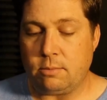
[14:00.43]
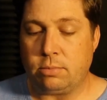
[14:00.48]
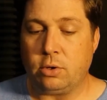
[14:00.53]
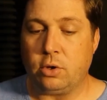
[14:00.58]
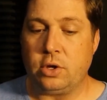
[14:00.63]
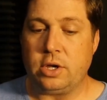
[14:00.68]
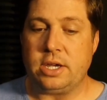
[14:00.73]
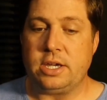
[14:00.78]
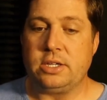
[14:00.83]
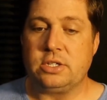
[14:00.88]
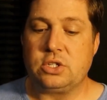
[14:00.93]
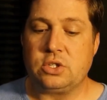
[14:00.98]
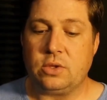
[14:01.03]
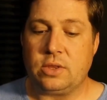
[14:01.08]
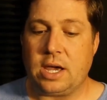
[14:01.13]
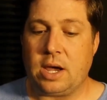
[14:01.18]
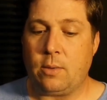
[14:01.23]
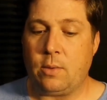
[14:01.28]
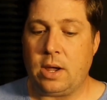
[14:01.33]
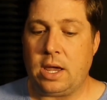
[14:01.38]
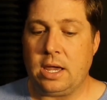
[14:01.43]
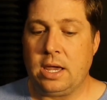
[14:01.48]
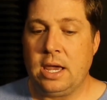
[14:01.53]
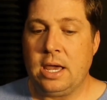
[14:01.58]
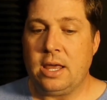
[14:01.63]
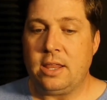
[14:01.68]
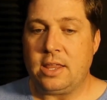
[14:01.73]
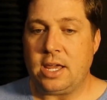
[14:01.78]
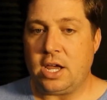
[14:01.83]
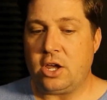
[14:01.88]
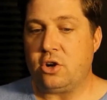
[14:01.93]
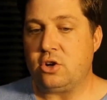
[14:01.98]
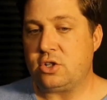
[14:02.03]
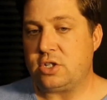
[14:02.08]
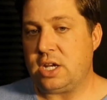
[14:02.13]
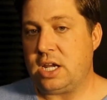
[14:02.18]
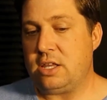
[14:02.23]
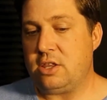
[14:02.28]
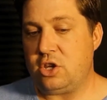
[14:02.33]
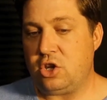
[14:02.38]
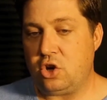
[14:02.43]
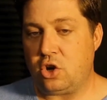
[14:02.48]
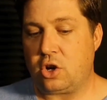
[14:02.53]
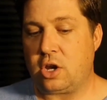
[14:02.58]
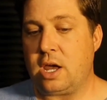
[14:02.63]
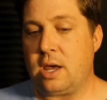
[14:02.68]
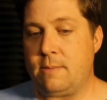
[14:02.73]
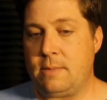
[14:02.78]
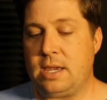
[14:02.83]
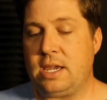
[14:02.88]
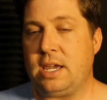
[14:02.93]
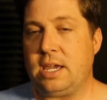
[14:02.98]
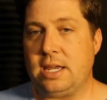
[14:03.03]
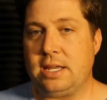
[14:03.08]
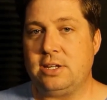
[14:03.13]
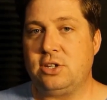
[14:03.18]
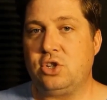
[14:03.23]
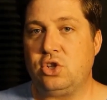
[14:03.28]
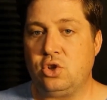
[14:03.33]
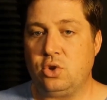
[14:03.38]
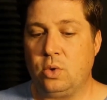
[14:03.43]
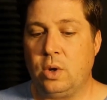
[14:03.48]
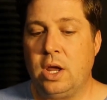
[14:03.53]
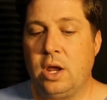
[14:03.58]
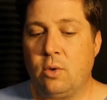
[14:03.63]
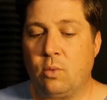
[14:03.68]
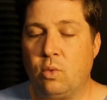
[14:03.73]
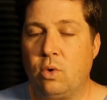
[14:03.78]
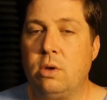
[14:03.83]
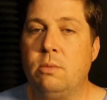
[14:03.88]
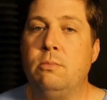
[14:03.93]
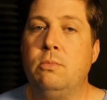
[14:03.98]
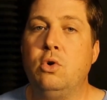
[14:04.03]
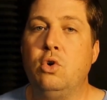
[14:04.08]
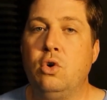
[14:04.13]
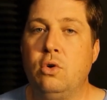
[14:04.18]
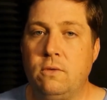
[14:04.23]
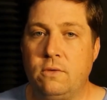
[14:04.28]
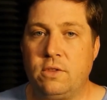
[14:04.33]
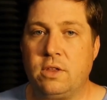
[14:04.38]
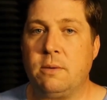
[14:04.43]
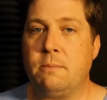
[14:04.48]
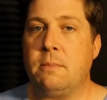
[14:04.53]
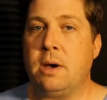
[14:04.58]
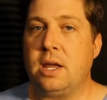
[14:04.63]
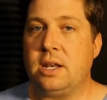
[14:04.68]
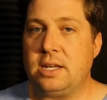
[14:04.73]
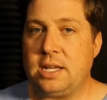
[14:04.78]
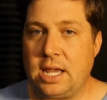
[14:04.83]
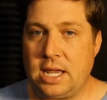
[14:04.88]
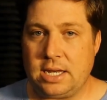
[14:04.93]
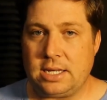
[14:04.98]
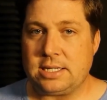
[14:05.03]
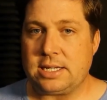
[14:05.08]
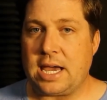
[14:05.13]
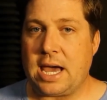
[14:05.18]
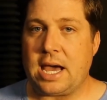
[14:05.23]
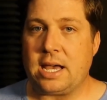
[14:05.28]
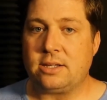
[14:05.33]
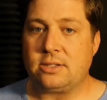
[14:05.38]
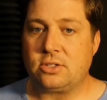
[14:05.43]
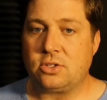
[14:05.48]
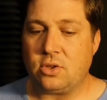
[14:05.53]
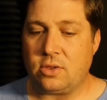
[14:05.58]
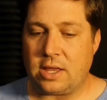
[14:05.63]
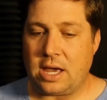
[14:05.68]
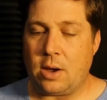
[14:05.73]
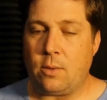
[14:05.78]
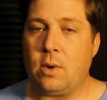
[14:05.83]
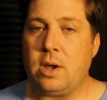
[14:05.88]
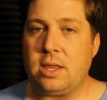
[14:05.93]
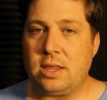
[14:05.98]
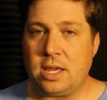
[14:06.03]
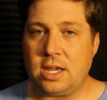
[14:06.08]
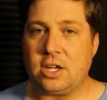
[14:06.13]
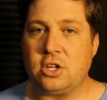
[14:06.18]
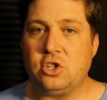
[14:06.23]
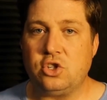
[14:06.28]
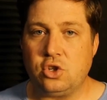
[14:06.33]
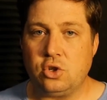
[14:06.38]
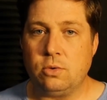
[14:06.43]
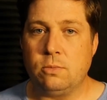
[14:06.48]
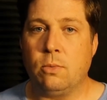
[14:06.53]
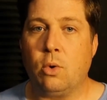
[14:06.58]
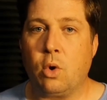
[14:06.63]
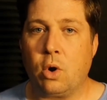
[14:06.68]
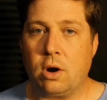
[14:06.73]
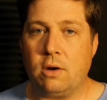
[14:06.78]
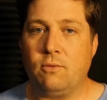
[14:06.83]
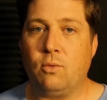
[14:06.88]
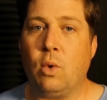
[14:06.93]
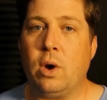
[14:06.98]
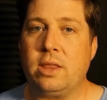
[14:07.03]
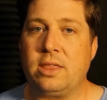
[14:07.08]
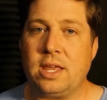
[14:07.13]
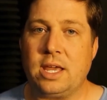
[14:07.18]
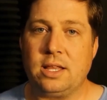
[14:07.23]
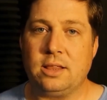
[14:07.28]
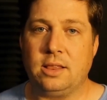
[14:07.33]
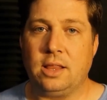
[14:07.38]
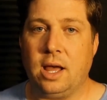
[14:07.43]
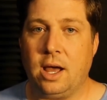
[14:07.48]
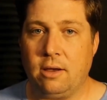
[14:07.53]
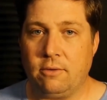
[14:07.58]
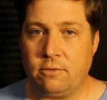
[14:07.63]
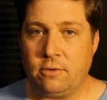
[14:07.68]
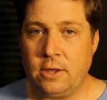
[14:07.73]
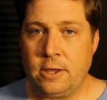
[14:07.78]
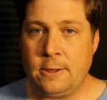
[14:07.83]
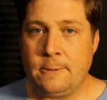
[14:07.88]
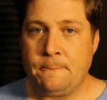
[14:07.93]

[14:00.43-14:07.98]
employees so that way they understand that you're coming in to remove the mundane tasks so that way they can do more of what they love.